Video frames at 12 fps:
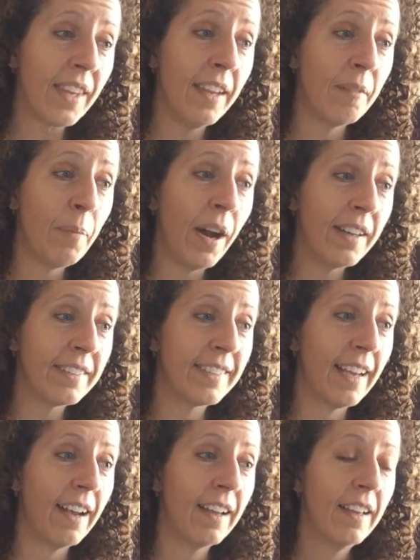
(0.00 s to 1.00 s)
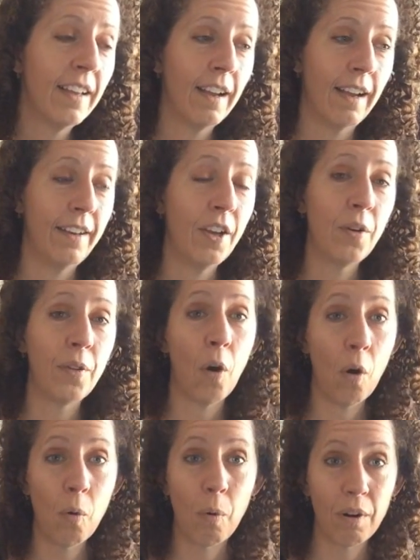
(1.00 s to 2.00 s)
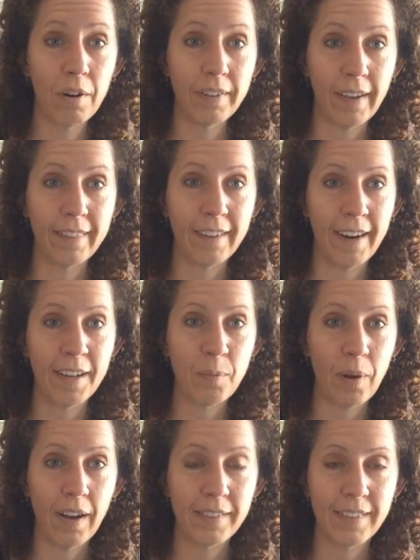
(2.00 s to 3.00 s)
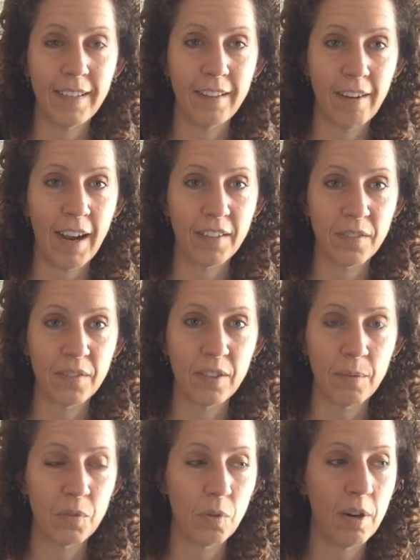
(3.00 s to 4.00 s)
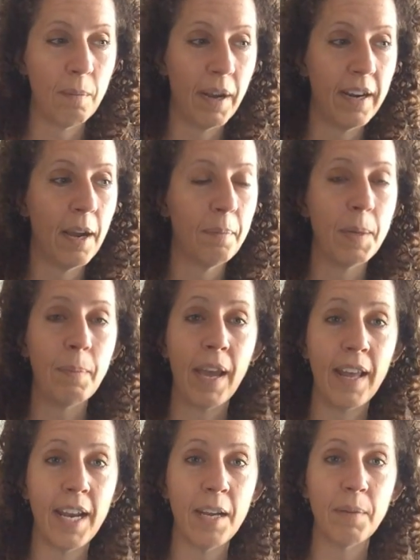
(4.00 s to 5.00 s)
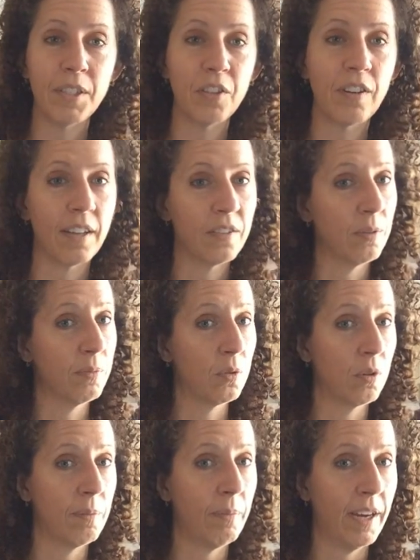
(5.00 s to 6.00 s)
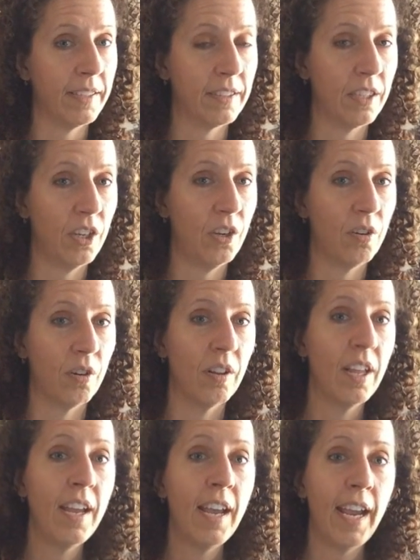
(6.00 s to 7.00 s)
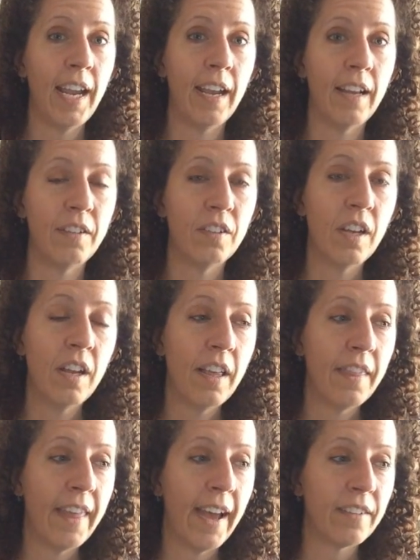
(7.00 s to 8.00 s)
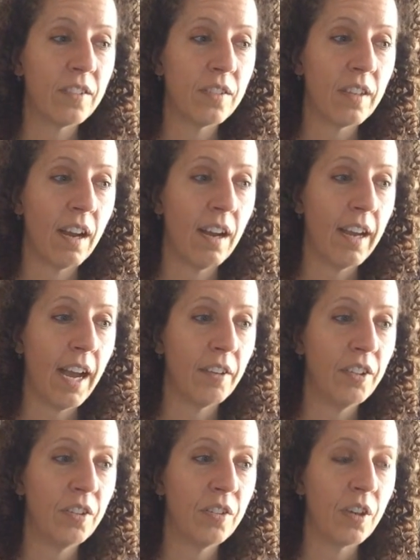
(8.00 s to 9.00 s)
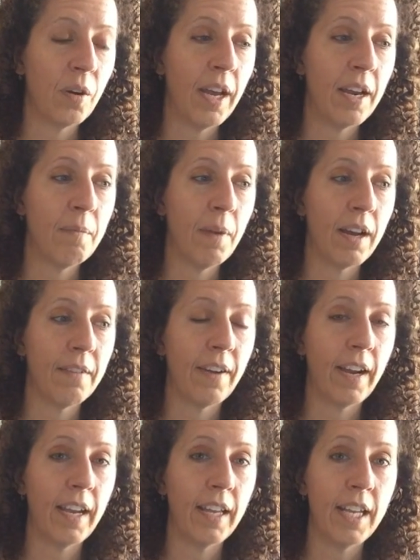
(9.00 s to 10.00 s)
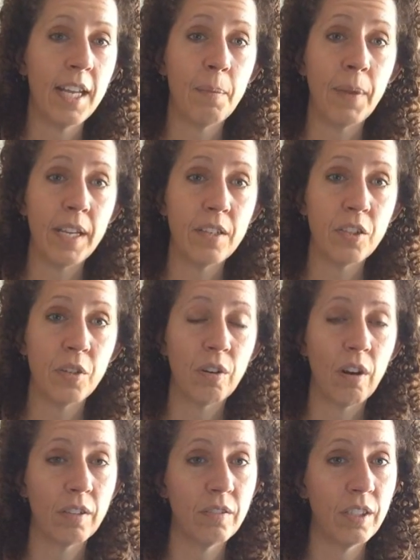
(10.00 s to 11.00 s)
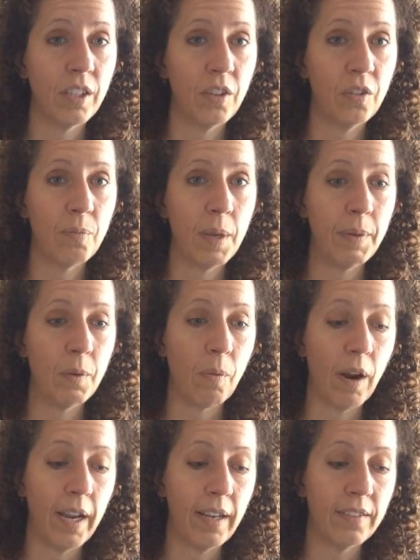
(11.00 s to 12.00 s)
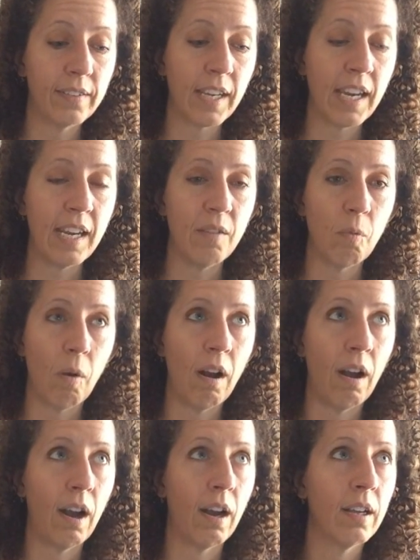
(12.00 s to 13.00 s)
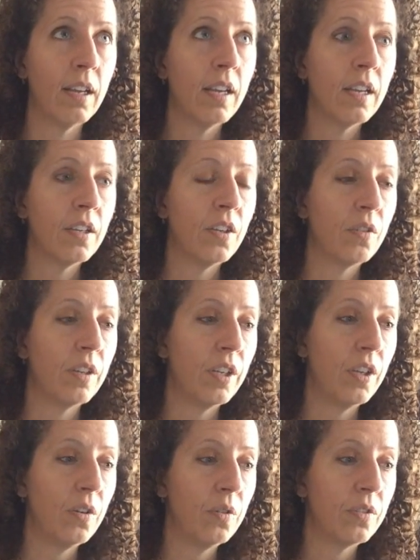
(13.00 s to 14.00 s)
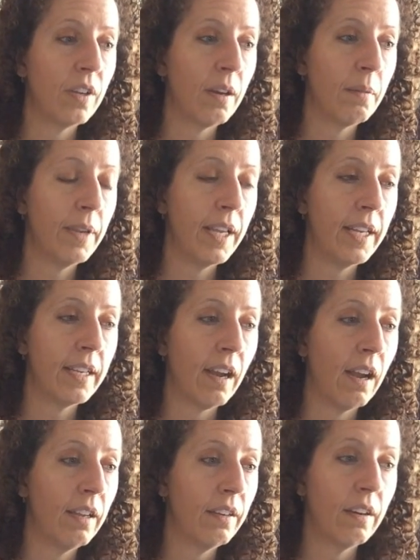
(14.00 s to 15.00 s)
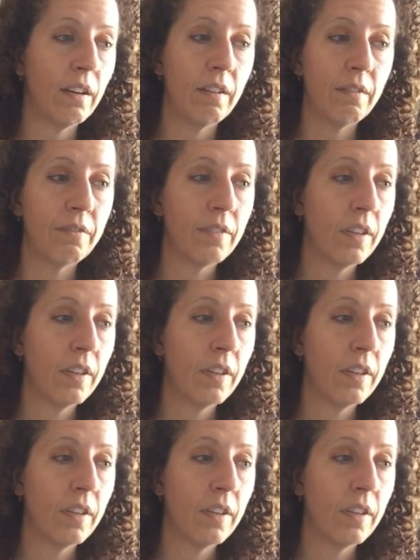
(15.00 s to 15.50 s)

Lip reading: And pasta. I know the whole world out there has pasta in their house of some sort. It might not be penne, but you've got some sort of pasta noodle, and that's how you can go ahead and modify it. In a pinch, you could also use maybe rice, quinoa. You can use any kind of